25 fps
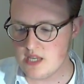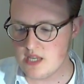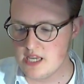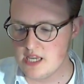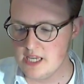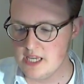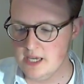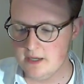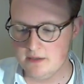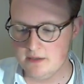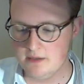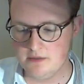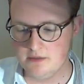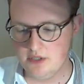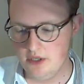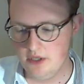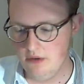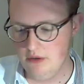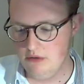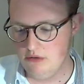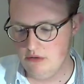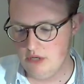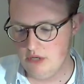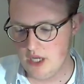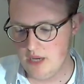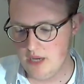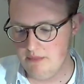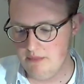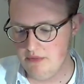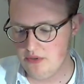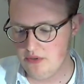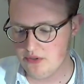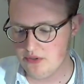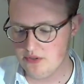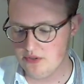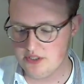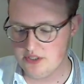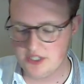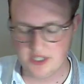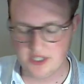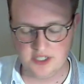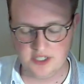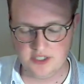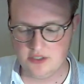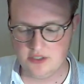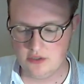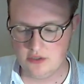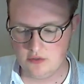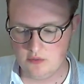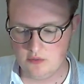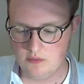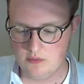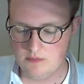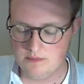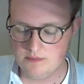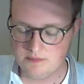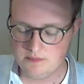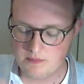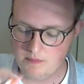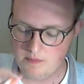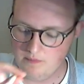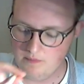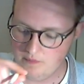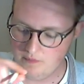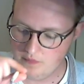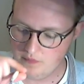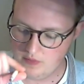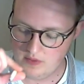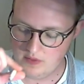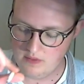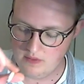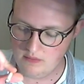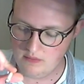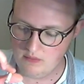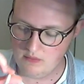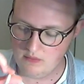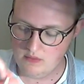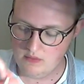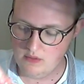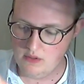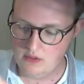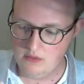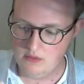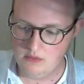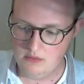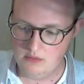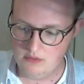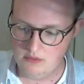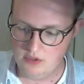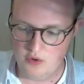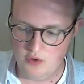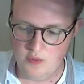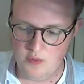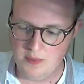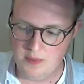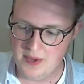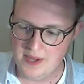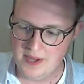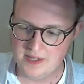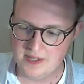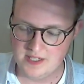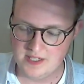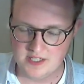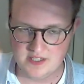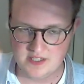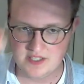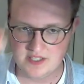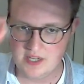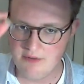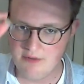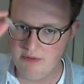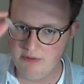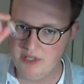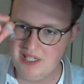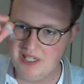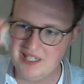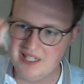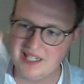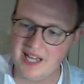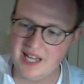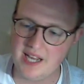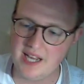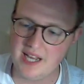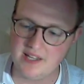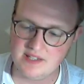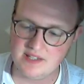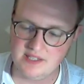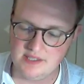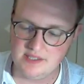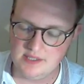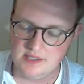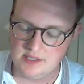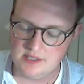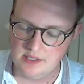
Yeah, no chemical taste, no bad taste. I really like these